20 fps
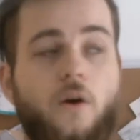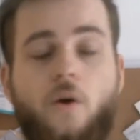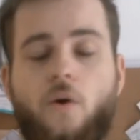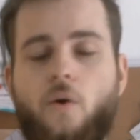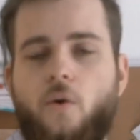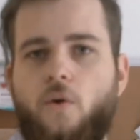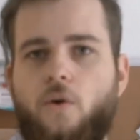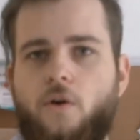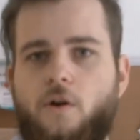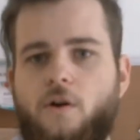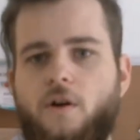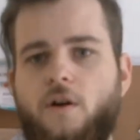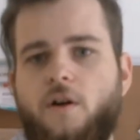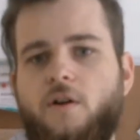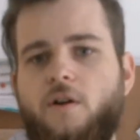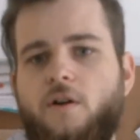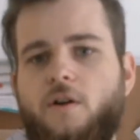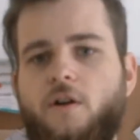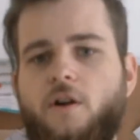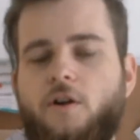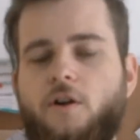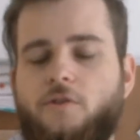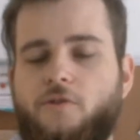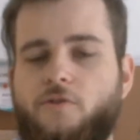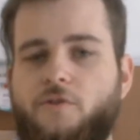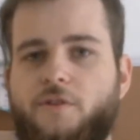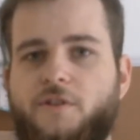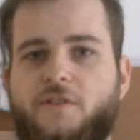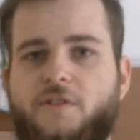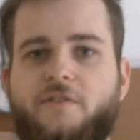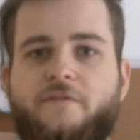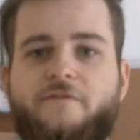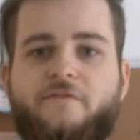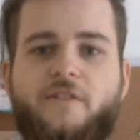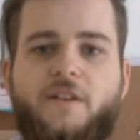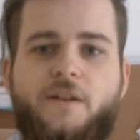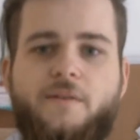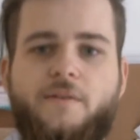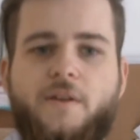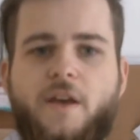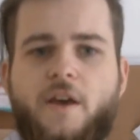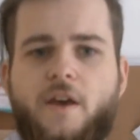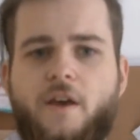Or alternatively,